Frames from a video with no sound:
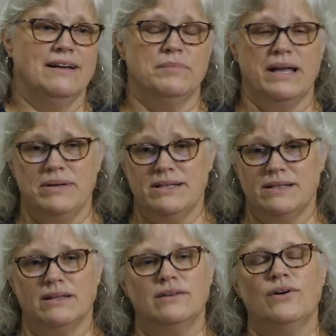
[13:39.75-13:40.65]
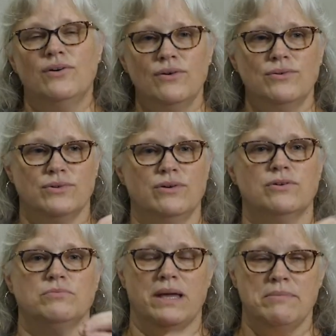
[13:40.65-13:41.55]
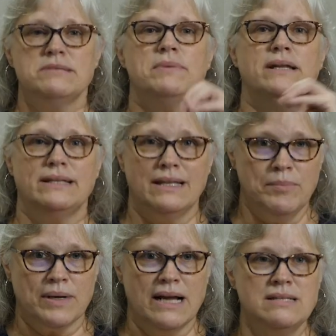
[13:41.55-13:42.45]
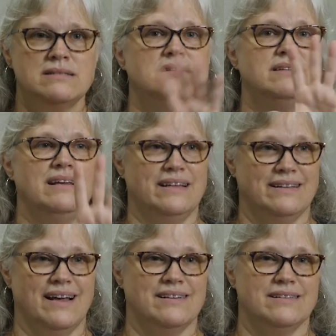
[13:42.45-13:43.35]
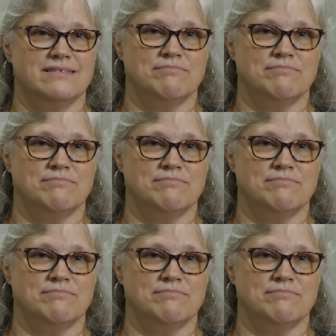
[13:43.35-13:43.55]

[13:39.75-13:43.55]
no, baby's been at the breast, they get that